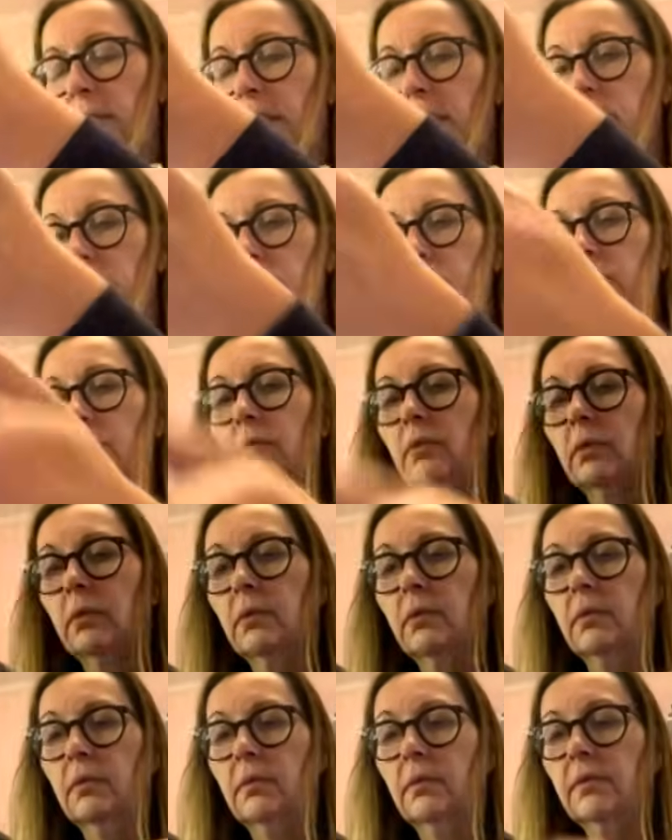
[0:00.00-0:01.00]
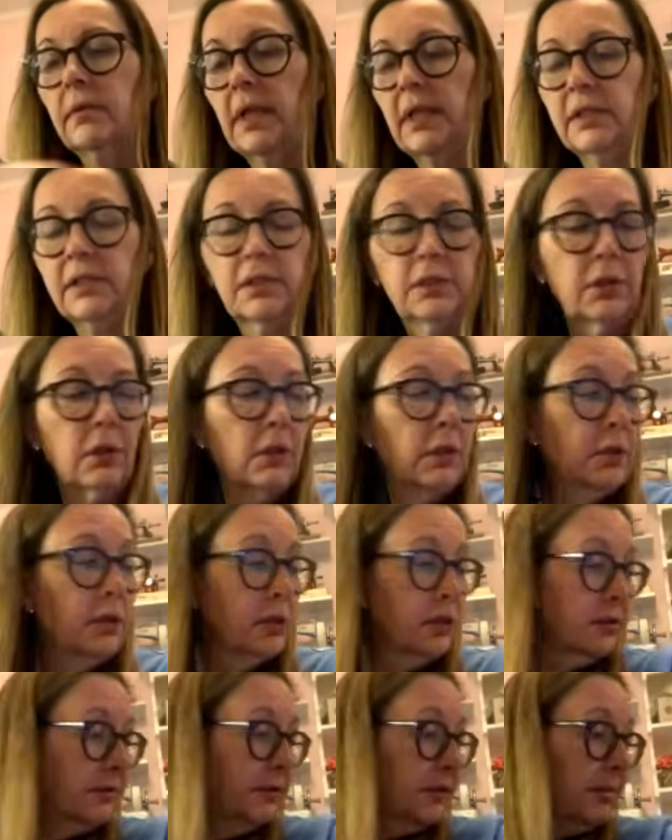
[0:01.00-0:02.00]
So that's the
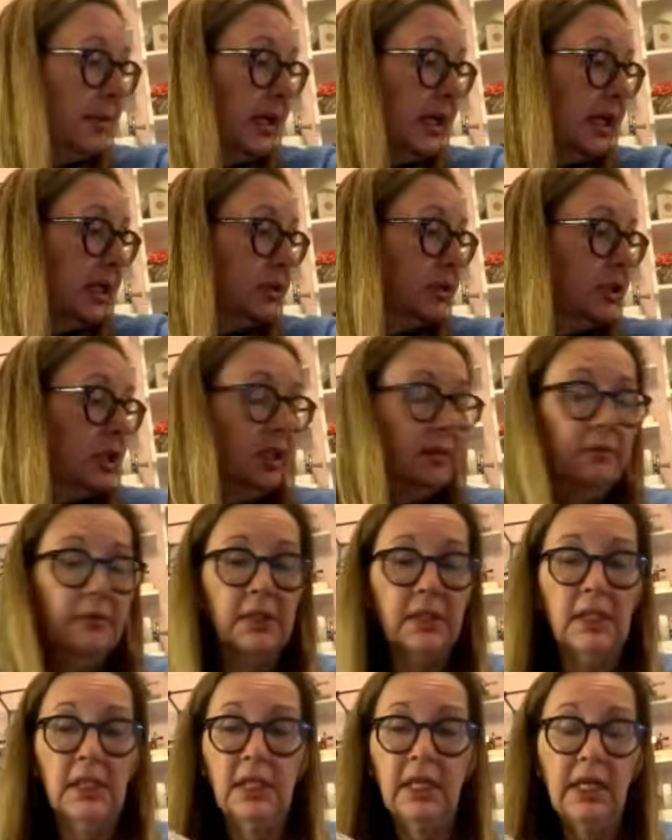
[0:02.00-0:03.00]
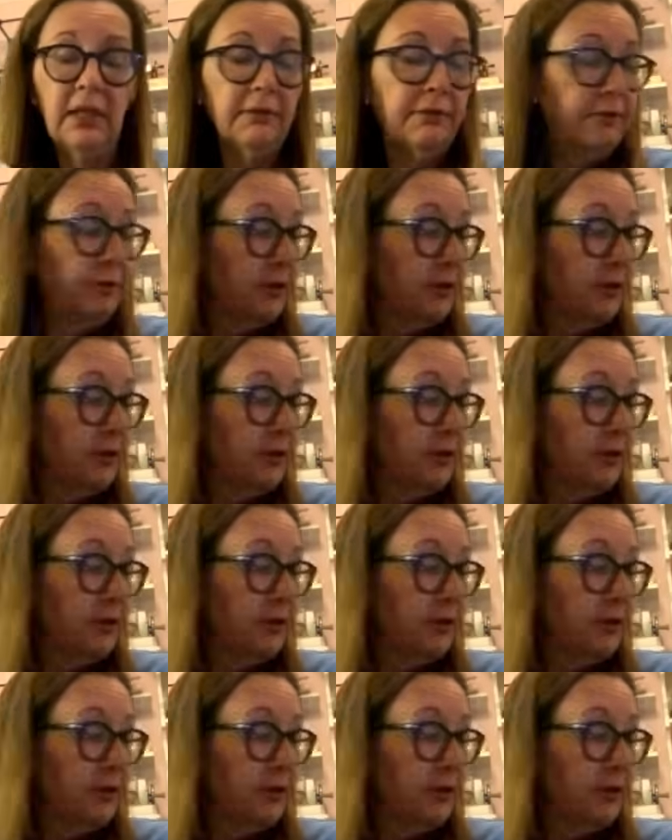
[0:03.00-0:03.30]
corners of the bag trimmed, and now for